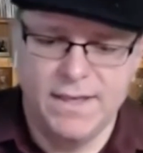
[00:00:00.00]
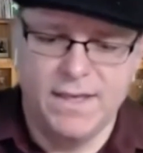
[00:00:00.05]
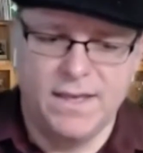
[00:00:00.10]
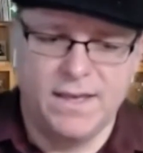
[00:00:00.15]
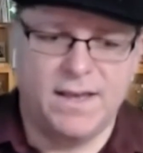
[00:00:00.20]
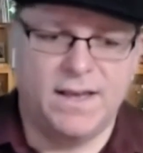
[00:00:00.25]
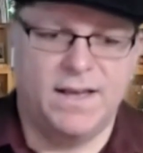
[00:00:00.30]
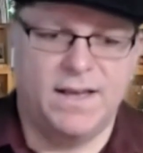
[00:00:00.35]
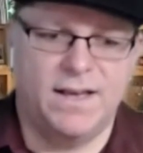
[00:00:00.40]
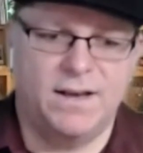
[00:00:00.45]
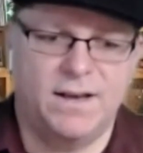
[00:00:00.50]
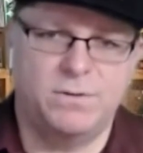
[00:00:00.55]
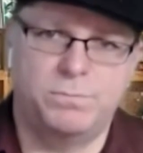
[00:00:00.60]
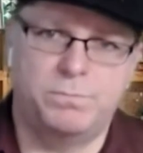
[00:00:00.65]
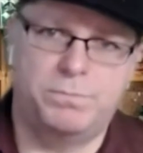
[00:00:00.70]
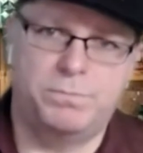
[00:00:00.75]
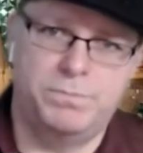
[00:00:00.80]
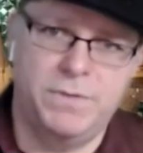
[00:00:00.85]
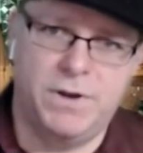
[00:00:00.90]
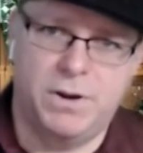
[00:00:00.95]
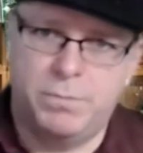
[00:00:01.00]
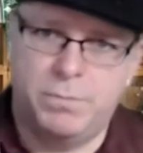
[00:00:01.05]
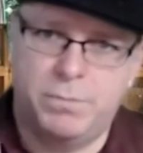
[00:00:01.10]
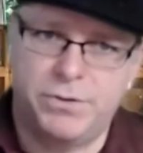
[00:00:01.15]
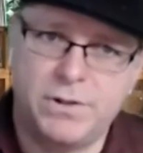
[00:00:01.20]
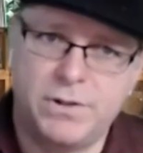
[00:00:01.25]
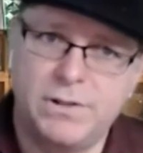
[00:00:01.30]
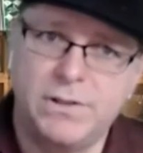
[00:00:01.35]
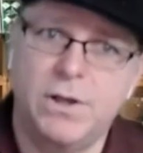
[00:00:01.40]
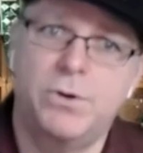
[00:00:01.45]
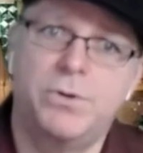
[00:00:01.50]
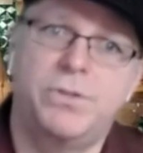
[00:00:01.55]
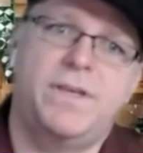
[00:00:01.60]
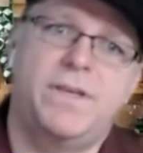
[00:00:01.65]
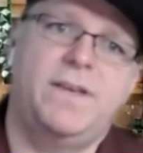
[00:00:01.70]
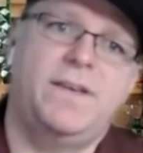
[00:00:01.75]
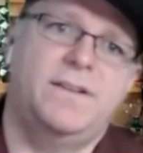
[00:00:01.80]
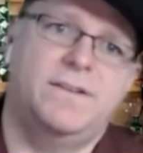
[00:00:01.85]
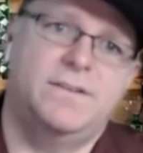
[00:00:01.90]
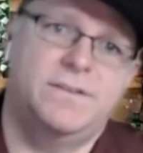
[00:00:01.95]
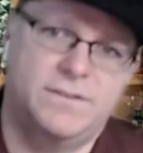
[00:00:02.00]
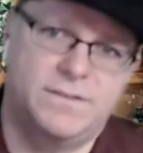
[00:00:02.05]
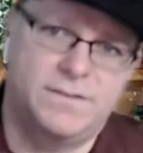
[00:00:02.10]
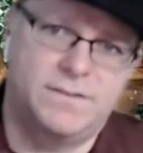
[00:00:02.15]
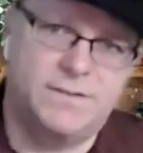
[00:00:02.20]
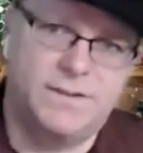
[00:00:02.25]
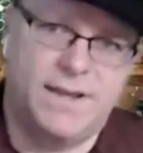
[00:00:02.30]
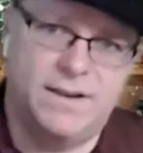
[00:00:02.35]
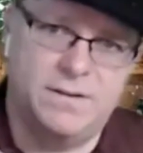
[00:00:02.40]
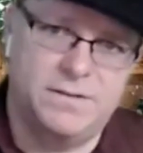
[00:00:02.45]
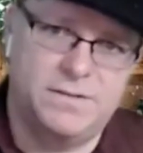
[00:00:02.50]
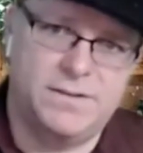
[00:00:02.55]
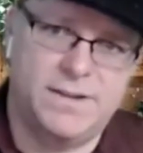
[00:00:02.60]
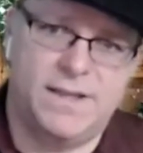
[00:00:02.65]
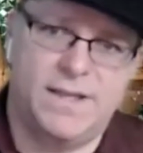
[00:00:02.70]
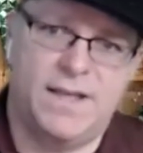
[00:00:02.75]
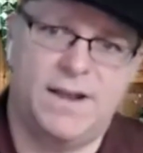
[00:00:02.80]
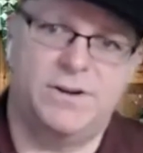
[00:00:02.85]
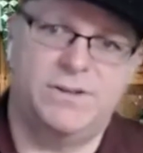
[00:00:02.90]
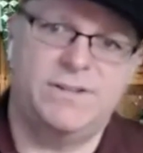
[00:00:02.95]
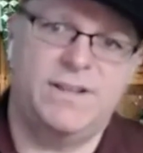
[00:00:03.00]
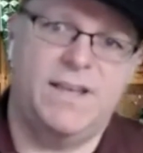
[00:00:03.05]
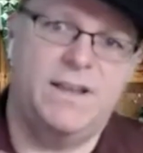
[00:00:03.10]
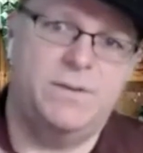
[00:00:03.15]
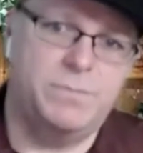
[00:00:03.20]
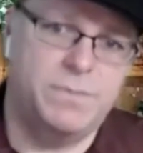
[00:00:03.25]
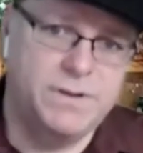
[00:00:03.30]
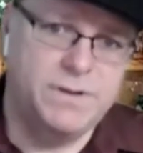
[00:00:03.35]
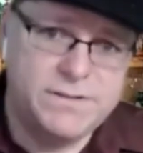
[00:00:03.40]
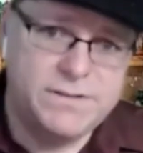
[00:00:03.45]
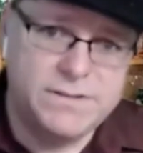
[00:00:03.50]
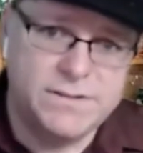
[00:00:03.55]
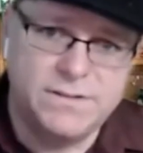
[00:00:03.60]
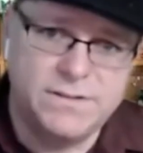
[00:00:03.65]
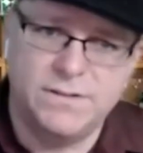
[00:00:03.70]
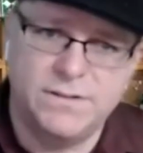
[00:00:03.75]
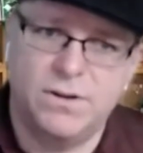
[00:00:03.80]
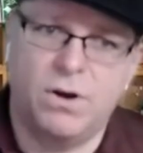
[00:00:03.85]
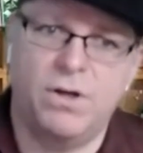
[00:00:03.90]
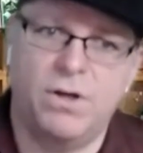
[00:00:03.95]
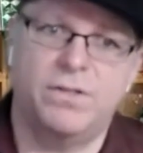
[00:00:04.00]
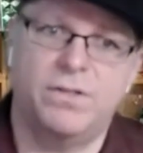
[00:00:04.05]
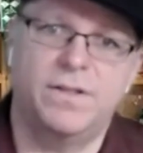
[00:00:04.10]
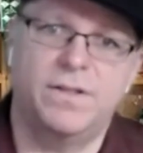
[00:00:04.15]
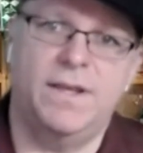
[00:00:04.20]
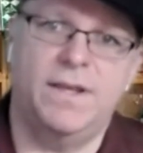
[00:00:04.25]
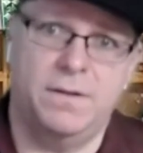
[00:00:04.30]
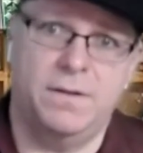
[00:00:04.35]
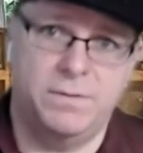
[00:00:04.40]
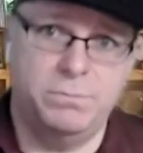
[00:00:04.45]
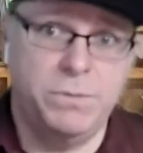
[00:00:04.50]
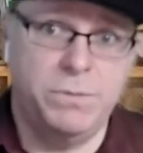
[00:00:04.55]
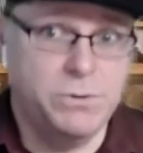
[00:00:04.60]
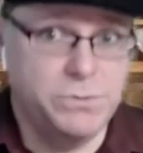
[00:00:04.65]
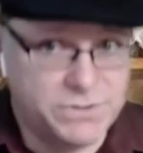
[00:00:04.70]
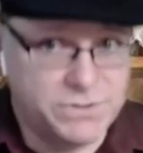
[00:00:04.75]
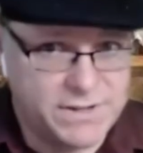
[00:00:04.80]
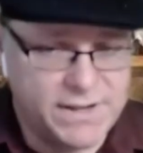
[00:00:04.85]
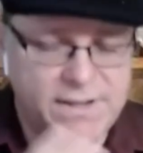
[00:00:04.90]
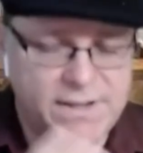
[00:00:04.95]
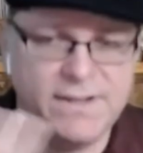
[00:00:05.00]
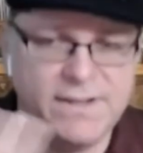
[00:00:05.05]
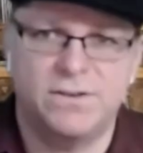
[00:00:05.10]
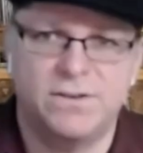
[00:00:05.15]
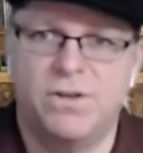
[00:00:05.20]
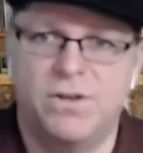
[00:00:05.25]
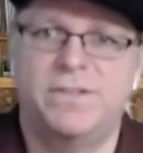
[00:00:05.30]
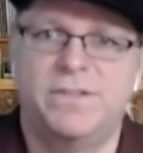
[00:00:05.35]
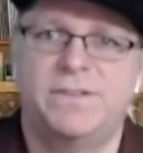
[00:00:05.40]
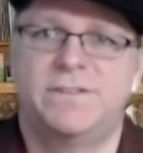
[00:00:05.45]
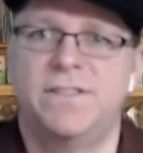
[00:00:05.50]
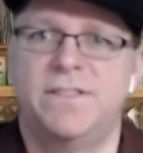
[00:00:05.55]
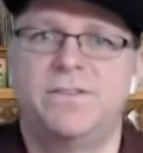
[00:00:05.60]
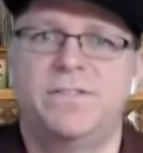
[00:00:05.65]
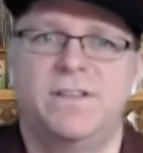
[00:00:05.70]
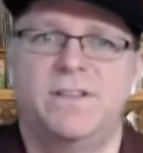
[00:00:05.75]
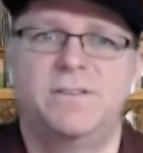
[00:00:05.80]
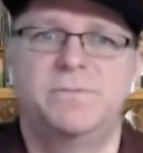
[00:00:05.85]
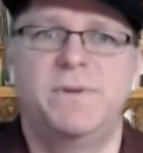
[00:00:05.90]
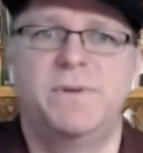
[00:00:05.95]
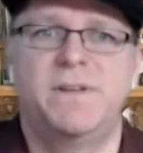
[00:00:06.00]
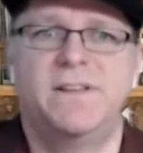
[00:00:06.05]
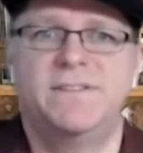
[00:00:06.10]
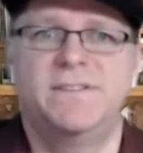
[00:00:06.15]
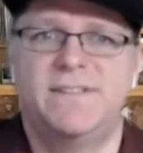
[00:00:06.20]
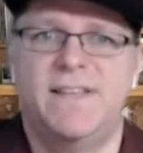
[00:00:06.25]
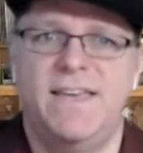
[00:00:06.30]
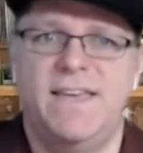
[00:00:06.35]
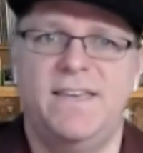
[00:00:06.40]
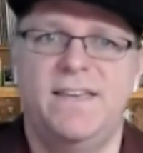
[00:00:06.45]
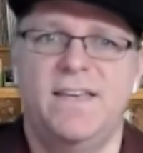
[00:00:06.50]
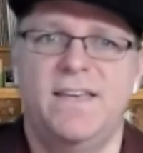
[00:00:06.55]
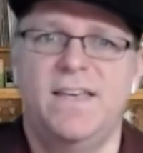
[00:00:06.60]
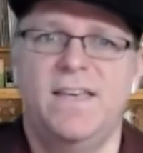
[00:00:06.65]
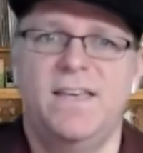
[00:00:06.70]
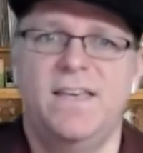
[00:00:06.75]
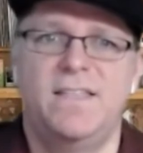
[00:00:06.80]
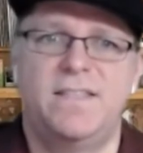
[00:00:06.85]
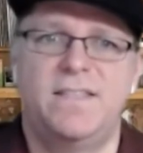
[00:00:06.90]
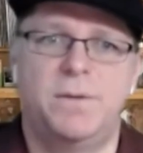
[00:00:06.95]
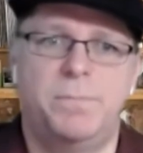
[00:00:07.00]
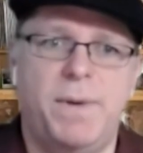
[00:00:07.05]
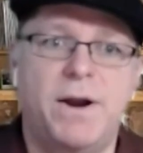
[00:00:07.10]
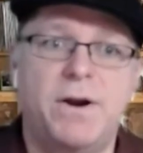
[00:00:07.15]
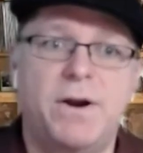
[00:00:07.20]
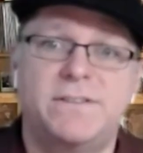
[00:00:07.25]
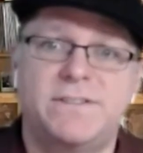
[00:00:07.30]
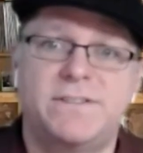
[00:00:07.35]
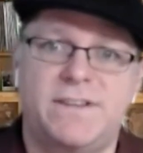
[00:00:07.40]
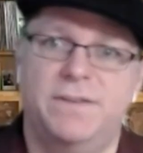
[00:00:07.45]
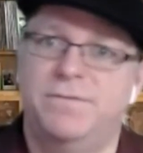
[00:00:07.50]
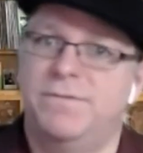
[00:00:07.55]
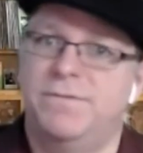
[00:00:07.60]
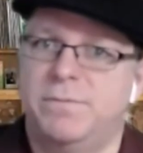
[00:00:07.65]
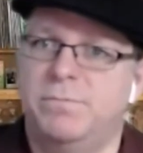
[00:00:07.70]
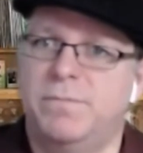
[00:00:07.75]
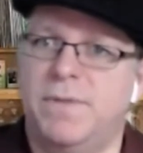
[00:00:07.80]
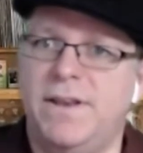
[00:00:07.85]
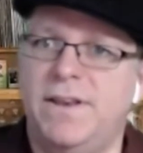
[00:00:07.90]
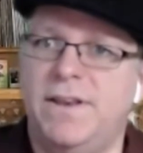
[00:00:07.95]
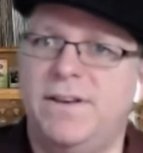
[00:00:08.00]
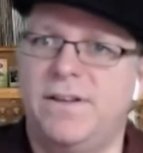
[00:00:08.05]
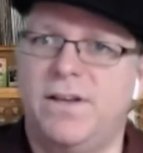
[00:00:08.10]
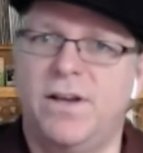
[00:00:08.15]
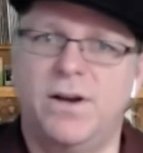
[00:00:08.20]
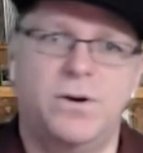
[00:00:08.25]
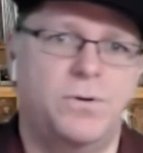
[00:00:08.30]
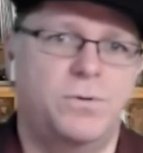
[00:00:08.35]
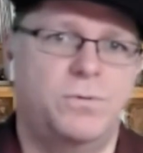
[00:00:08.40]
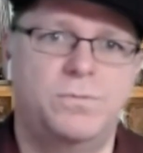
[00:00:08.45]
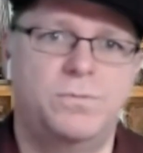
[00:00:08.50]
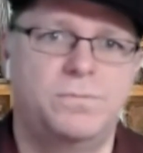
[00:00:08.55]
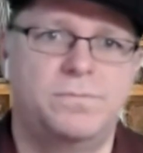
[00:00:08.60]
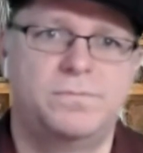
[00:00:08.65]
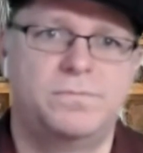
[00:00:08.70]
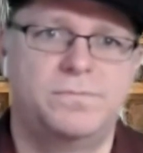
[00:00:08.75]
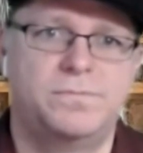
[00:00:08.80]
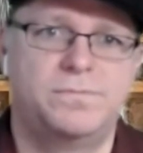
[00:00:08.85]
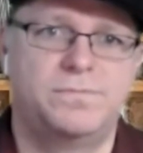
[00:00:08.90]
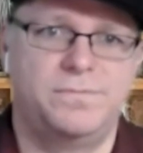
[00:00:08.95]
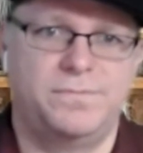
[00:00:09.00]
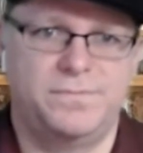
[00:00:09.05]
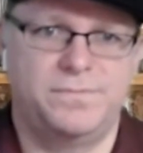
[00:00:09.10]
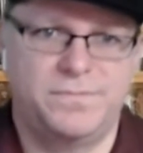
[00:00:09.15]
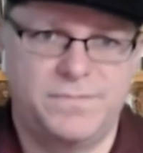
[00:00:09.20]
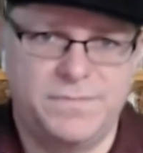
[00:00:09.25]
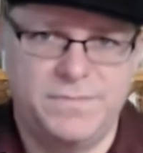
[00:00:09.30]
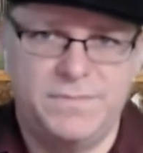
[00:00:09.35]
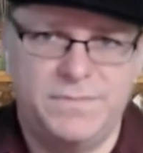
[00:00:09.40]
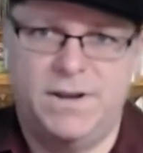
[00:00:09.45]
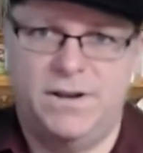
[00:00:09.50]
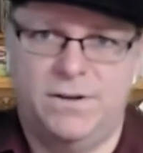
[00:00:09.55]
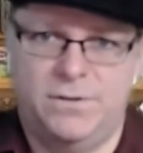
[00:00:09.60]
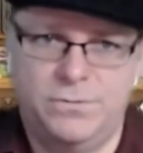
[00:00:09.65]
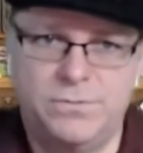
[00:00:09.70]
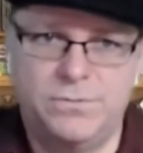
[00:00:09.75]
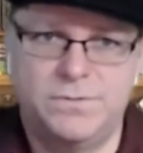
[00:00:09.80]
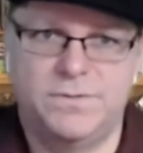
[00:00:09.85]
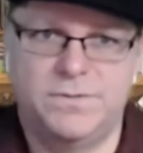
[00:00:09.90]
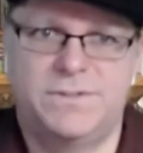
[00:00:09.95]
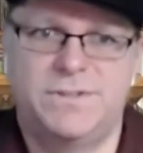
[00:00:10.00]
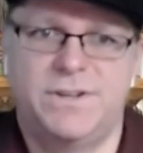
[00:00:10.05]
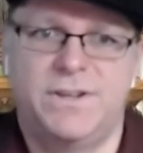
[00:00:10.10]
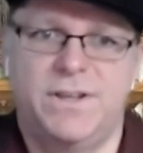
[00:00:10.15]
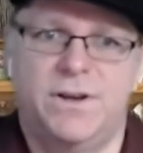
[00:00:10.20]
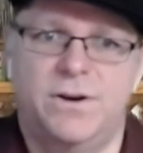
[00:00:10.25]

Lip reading: both clothing and entertainment and all music and all these other things, because their parents give them money to go, to